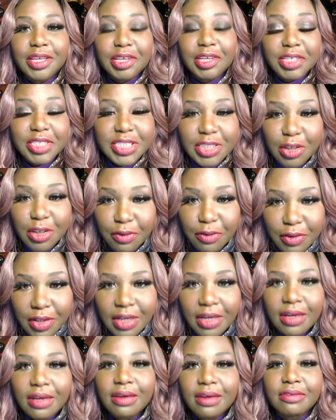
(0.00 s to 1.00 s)
your self
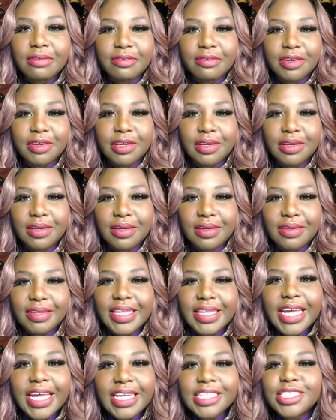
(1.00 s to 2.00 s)
love
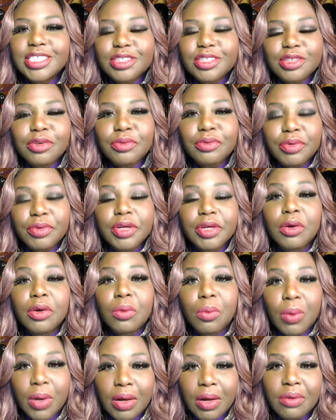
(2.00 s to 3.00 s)
that is the
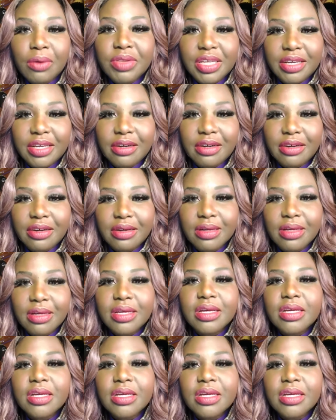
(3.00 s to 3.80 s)
real wealth here.